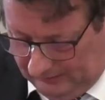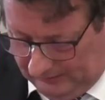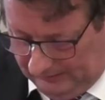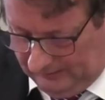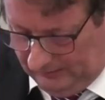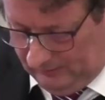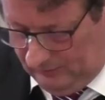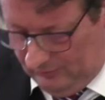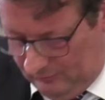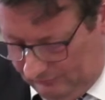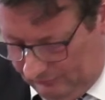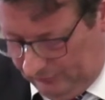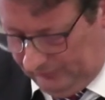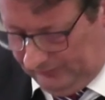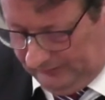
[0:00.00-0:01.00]
here,
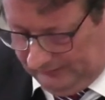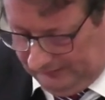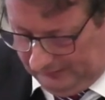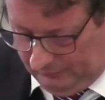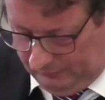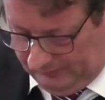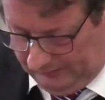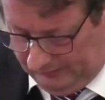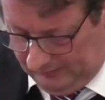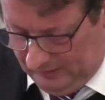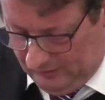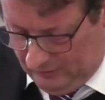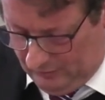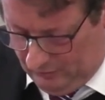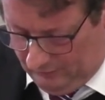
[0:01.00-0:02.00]
for the iniquity
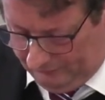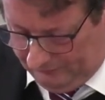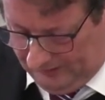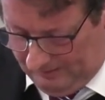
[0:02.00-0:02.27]
of the